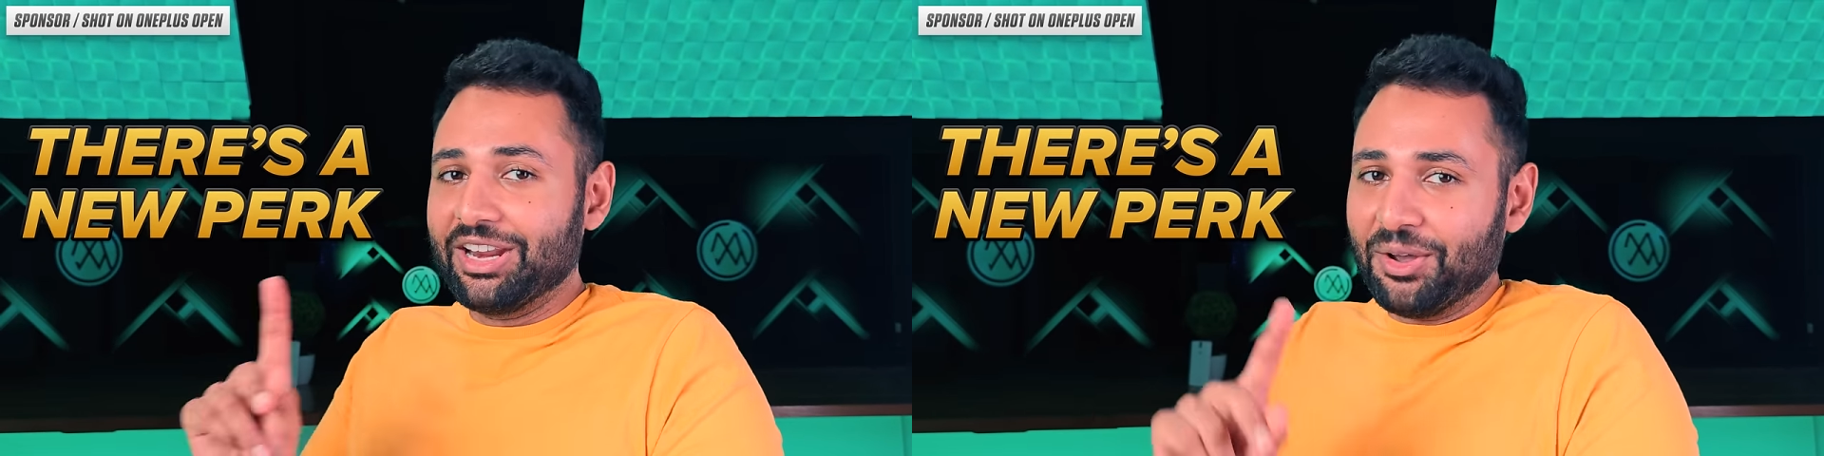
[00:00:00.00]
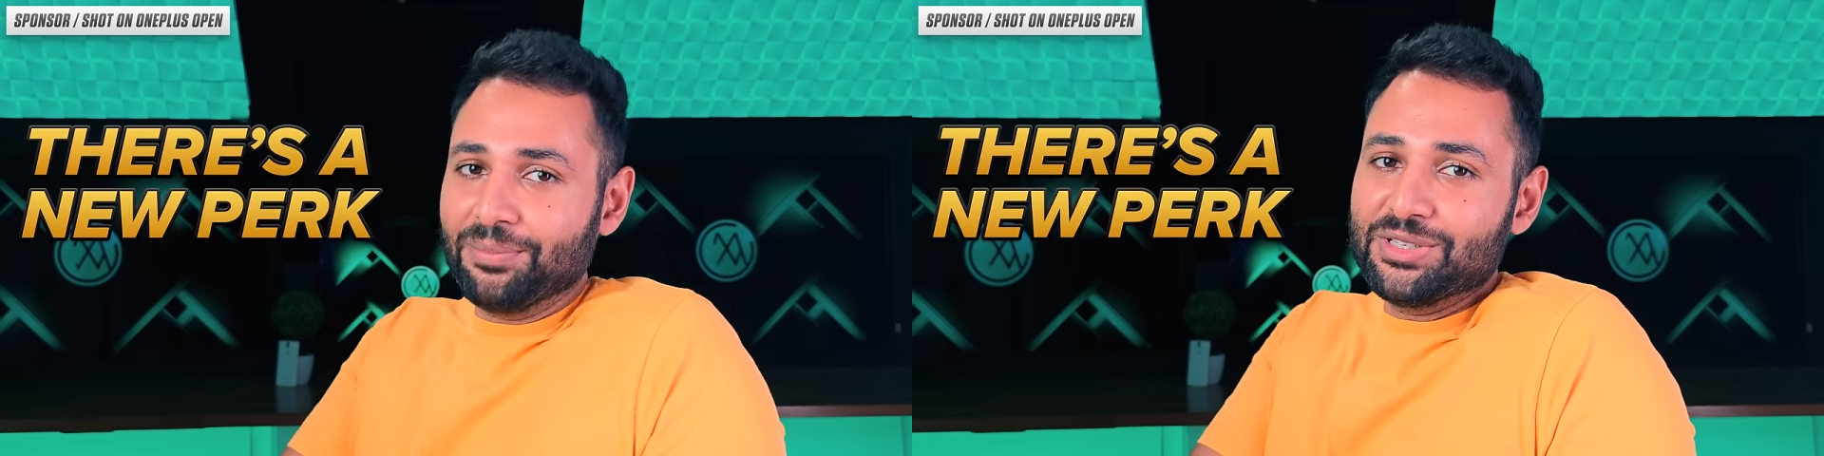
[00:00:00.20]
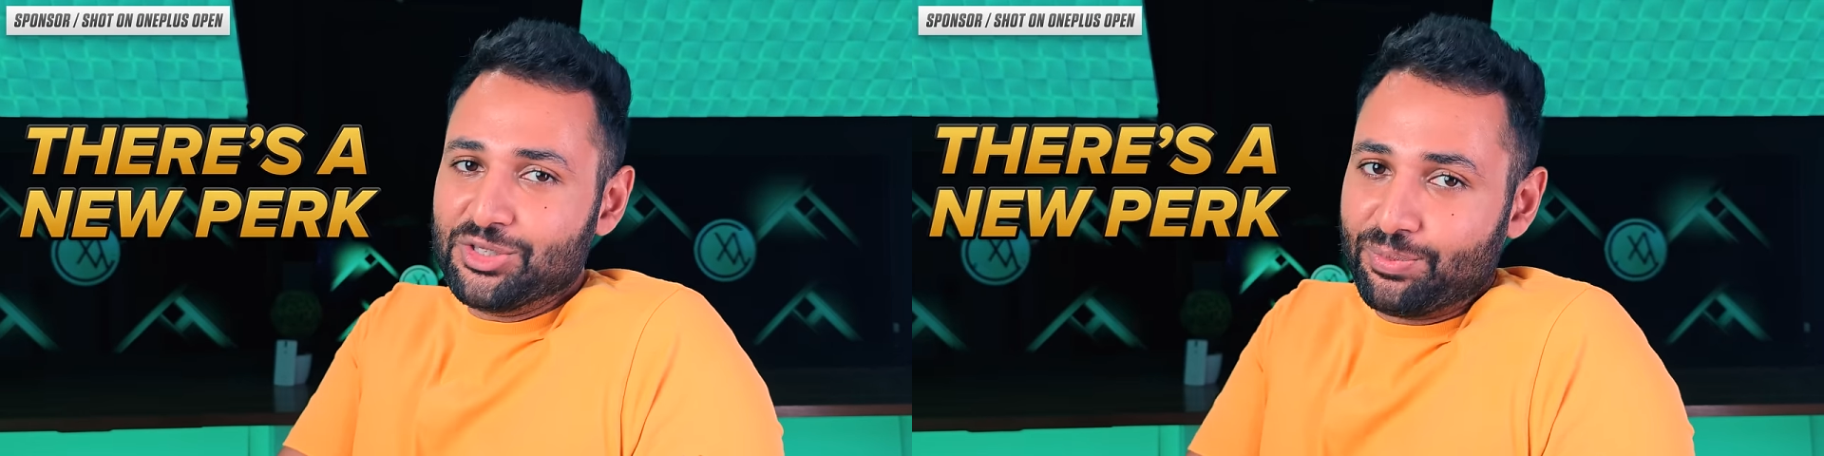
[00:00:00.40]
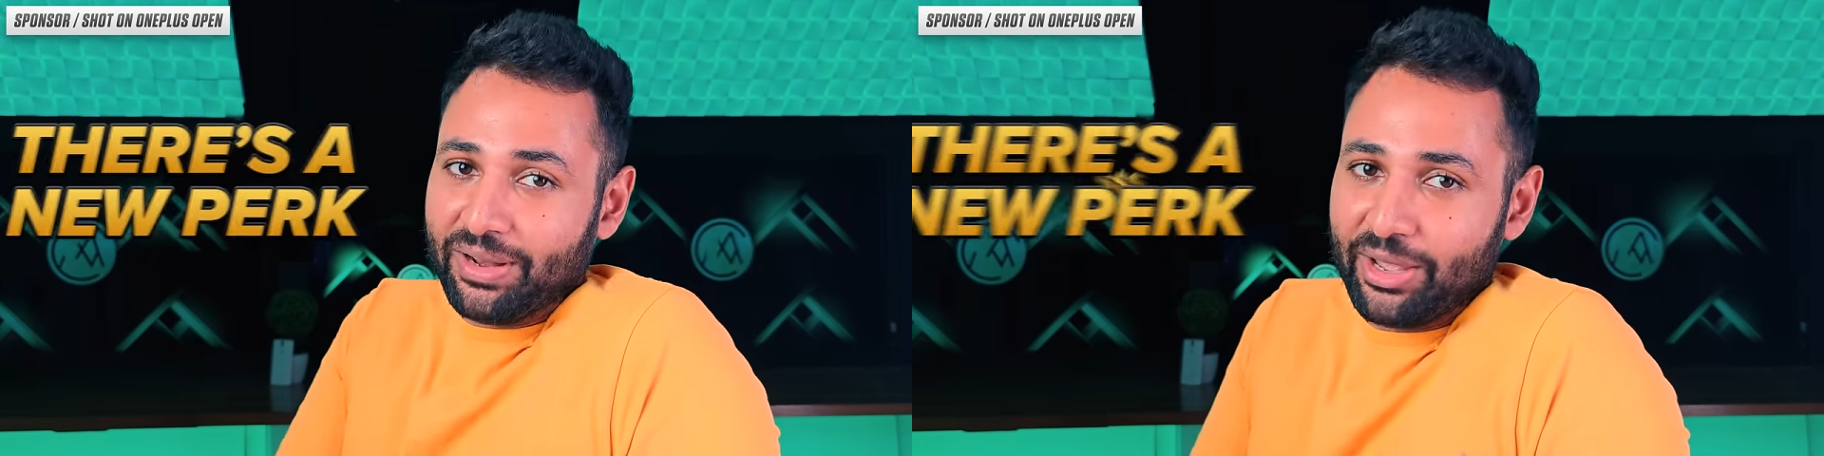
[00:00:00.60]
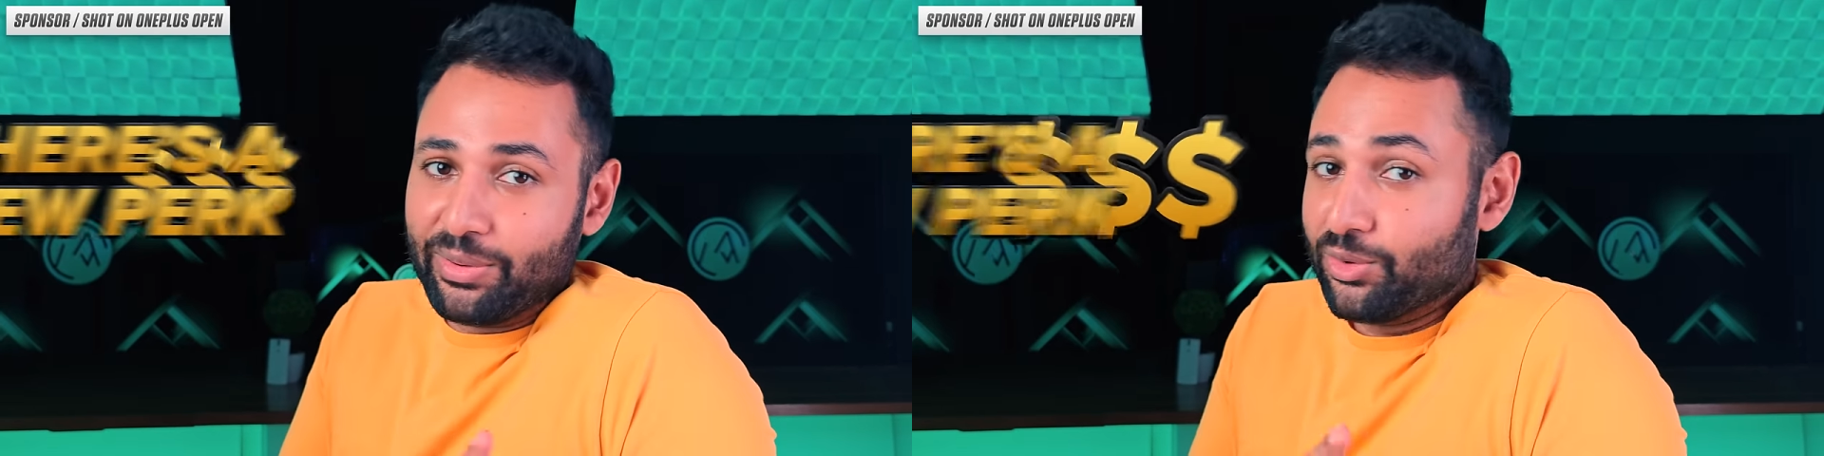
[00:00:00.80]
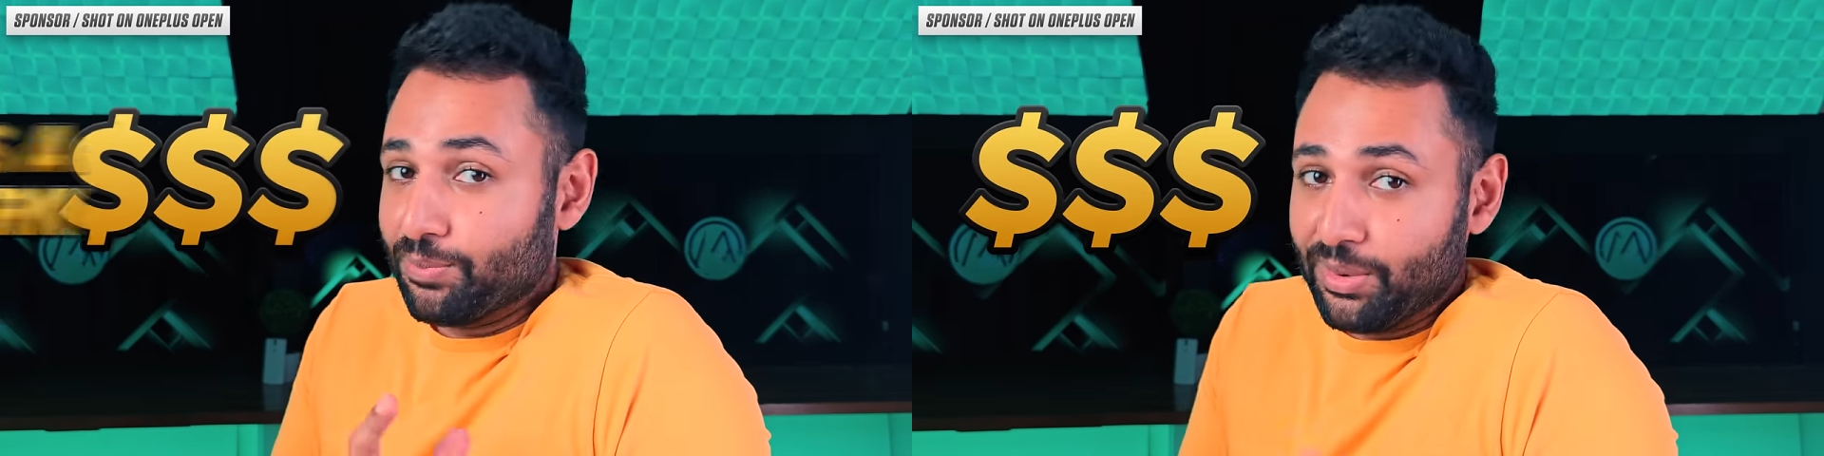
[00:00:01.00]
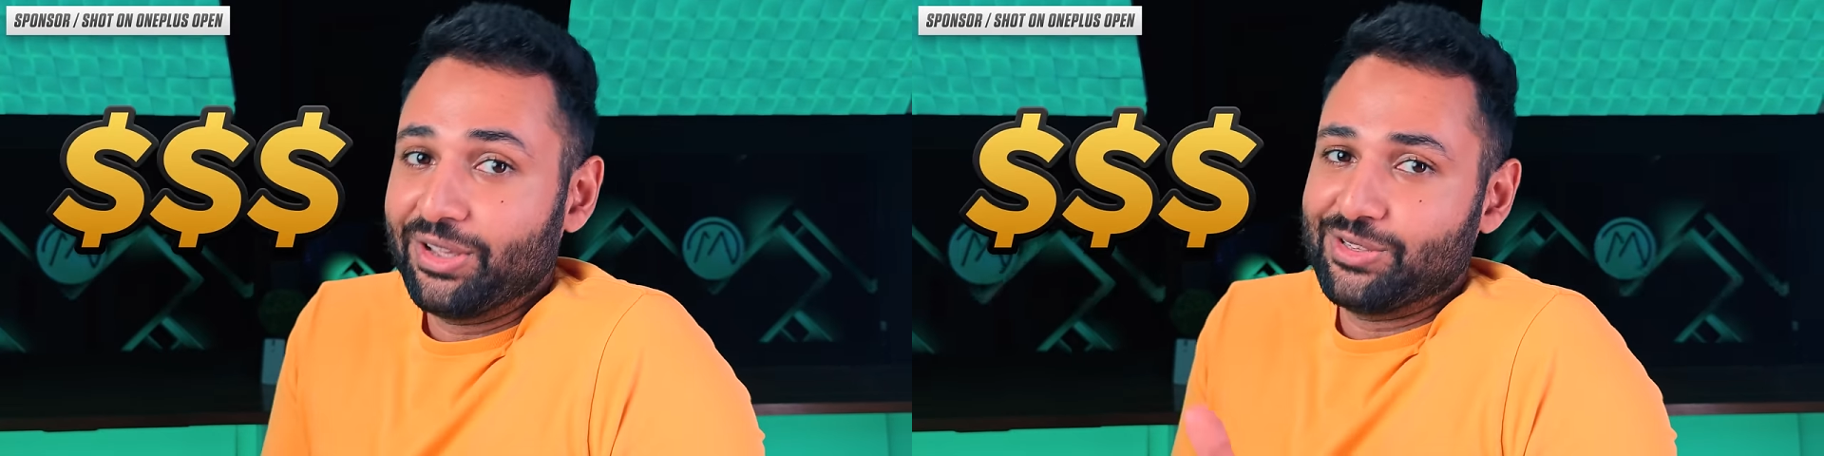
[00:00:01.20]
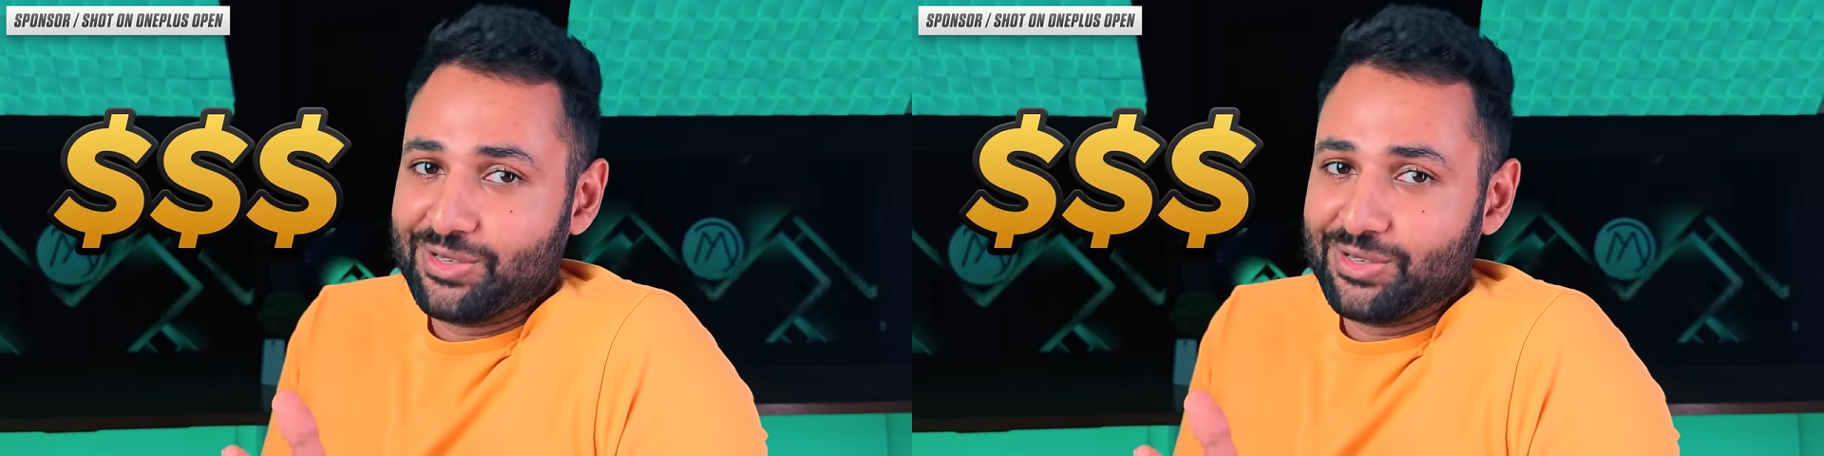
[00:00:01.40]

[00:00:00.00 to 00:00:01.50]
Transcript: and it comes into play when you're buying